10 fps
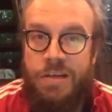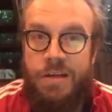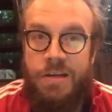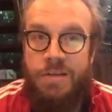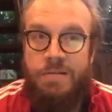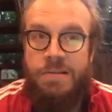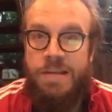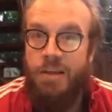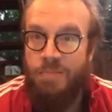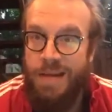
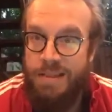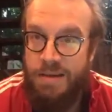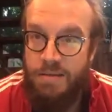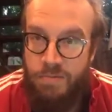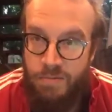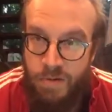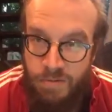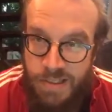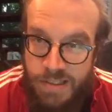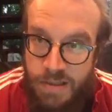stalemate that had
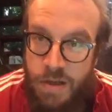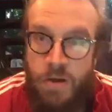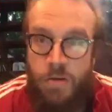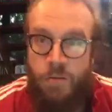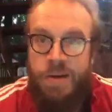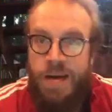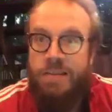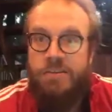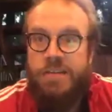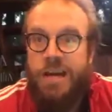arisen, where neither
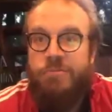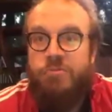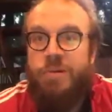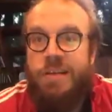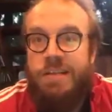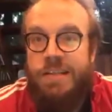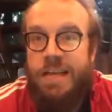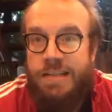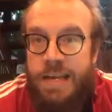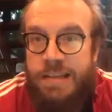side was willing to
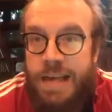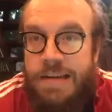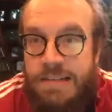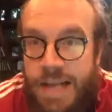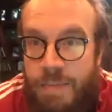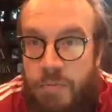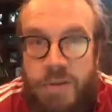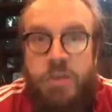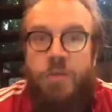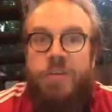take the next step,
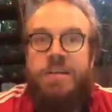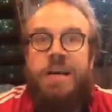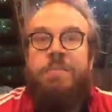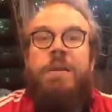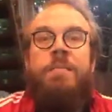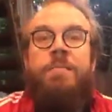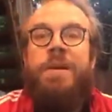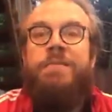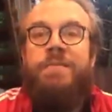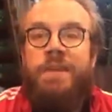which over time
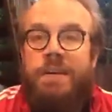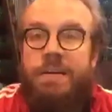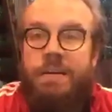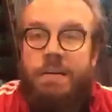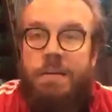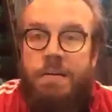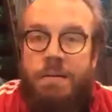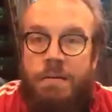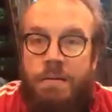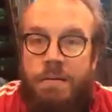benefited
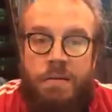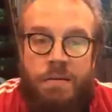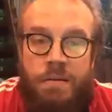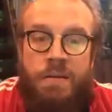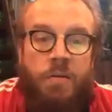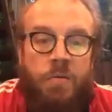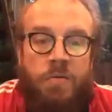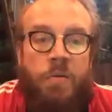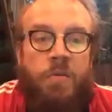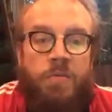the
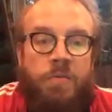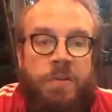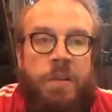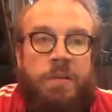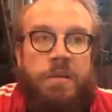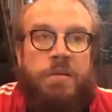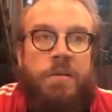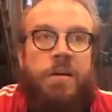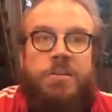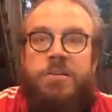
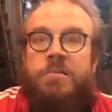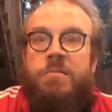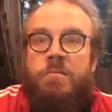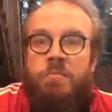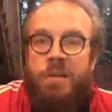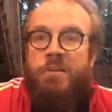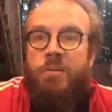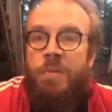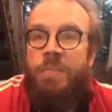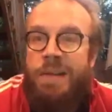larger political
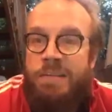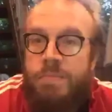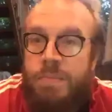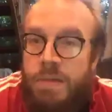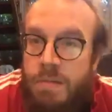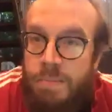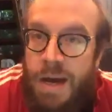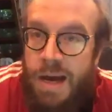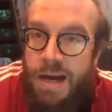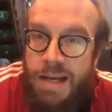momentum
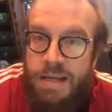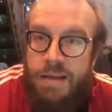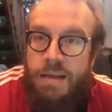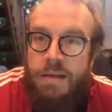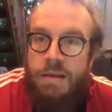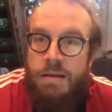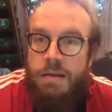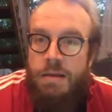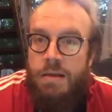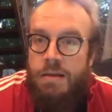behind
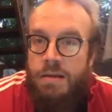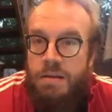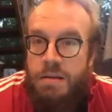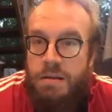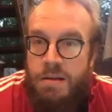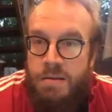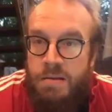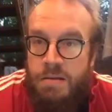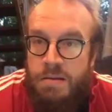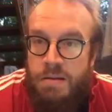the
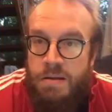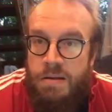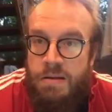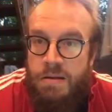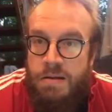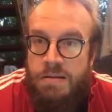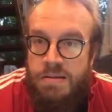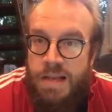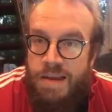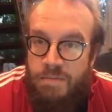
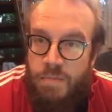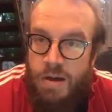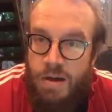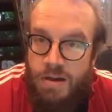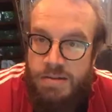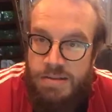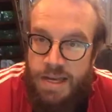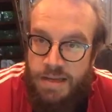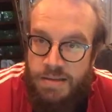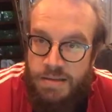slave
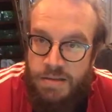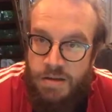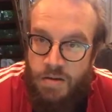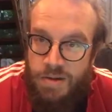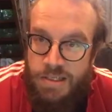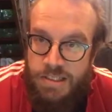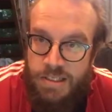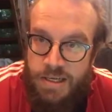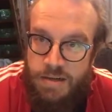state coalition there,